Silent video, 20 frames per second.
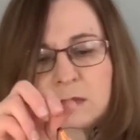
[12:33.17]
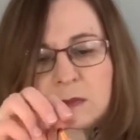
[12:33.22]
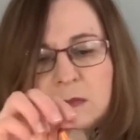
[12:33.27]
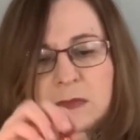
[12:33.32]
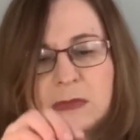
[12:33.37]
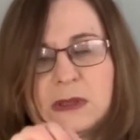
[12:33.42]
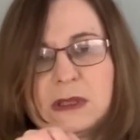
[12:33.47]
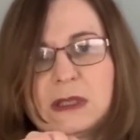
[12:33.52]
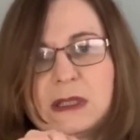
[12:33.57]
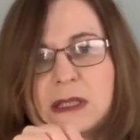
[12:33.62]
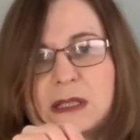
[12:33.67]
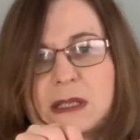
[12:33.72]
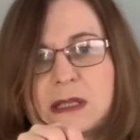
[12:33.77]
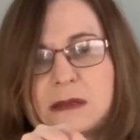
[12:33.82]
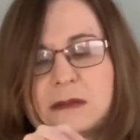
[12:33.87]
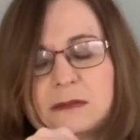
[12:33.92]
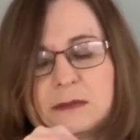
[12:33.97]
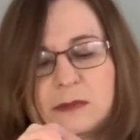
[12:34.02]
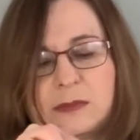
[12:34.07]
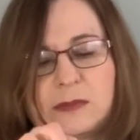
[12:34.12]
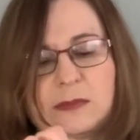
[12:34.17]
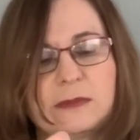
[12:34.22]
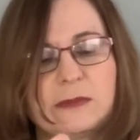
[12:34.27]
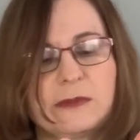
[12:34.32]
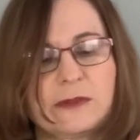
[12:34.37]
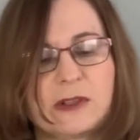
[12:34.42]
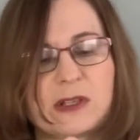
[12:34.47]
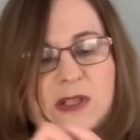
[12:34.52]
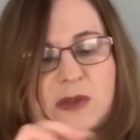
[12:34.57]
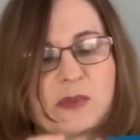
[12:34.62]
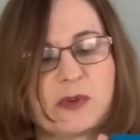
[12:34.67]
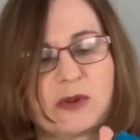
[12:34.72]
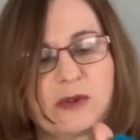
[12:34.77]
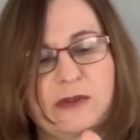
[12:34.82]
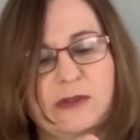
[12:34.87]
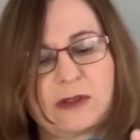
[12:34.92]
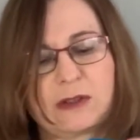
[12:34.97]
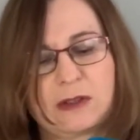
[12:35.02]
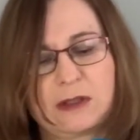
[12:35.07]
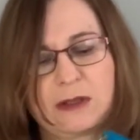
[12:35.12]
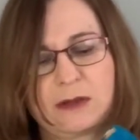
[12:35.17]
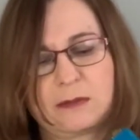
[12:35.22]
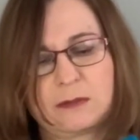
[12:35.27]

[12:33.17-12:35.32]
Yes, fits perfectly.